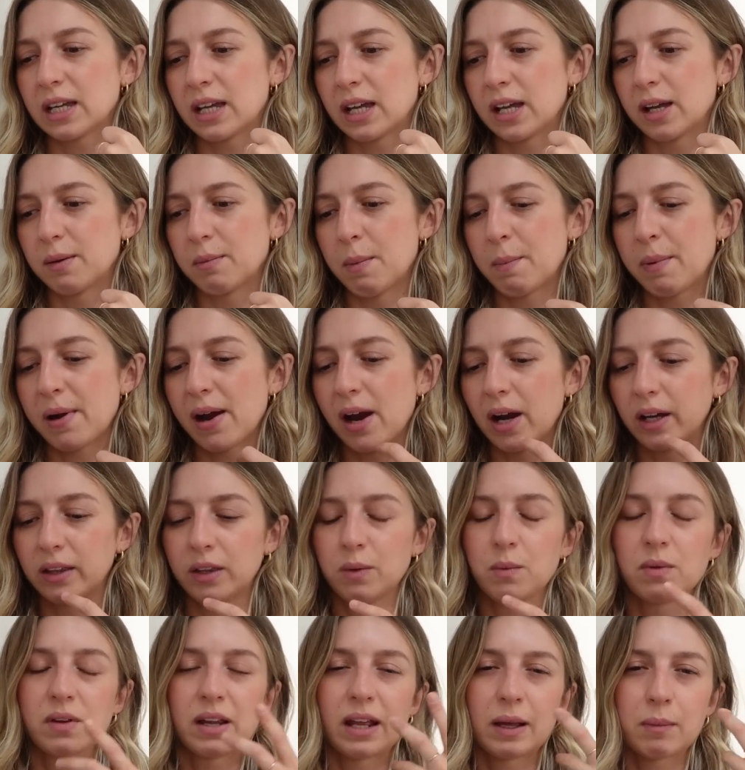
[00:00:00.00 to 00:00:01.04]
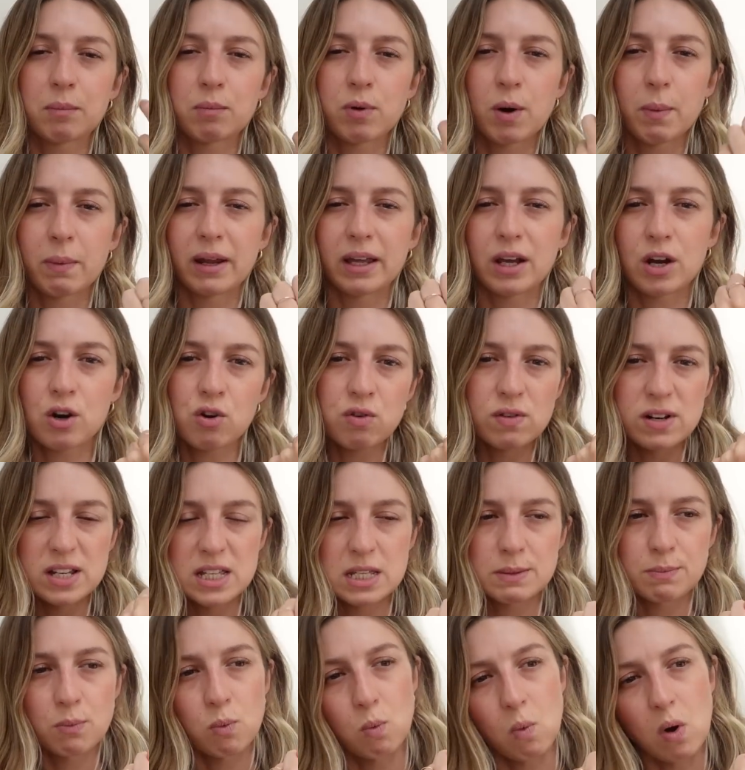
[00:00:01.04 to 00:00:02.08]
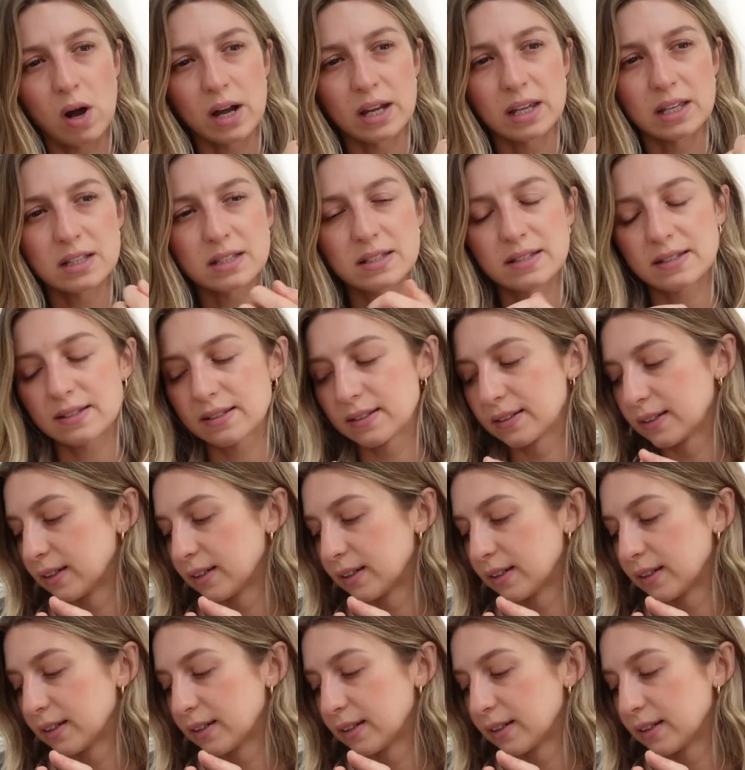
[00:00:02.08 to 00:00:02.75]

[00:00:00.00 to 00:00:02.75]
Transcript: and pairing them with like proper like crisp whites.